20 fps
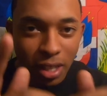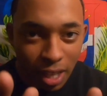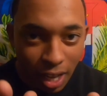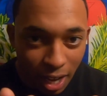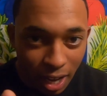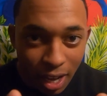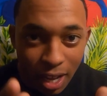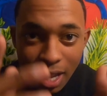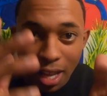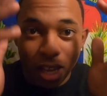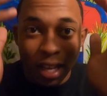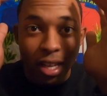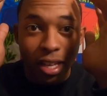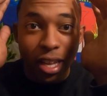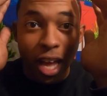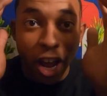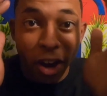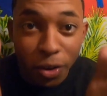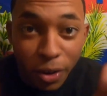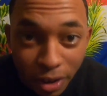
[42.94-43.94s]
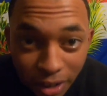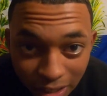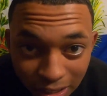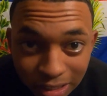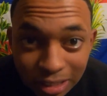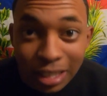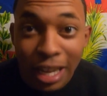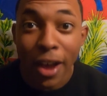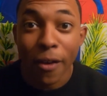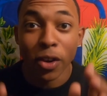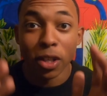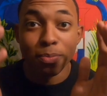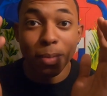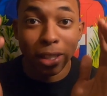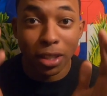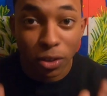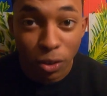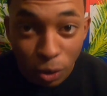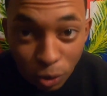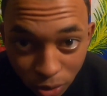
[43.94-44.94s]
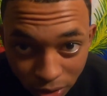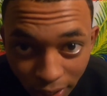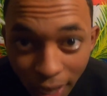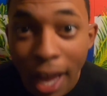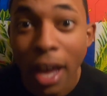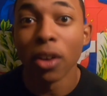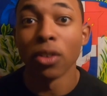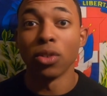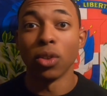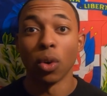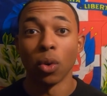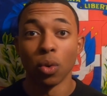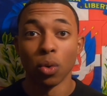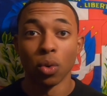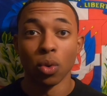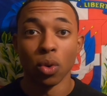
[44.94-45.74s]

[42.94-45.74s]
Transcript: yet, y'all don't understand what's about to go down though.